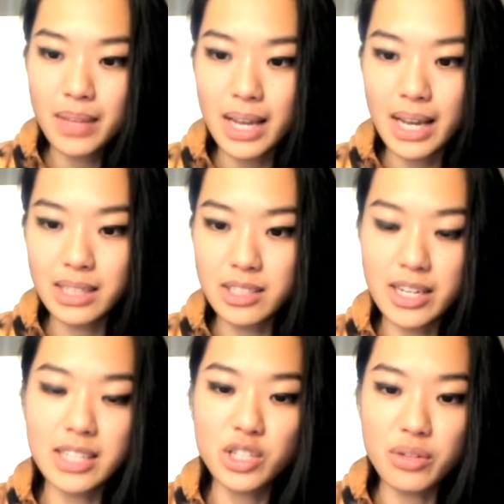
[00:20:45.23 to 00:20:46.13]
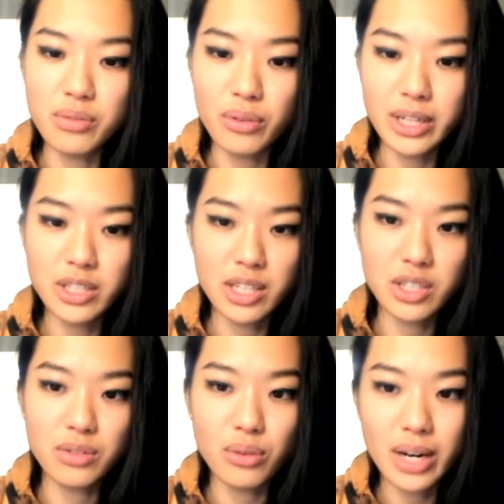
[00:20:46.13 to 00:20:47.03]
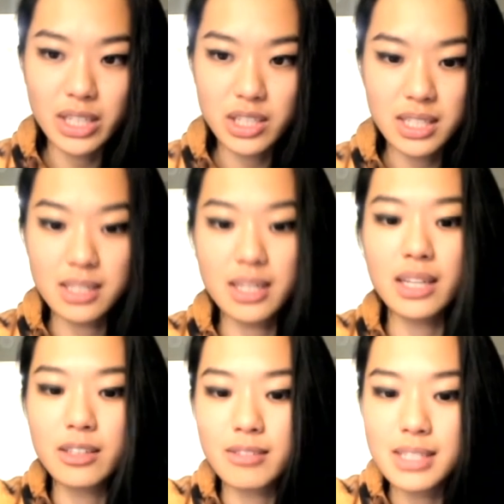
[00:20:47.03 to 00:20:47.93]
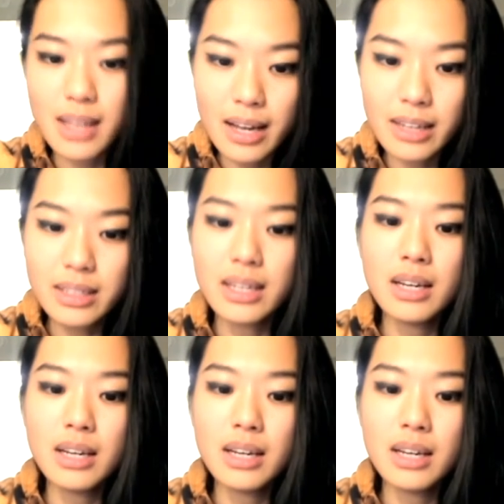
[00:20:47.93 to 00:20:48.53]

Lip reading: h takes g4, h takes g4. I just decided to resign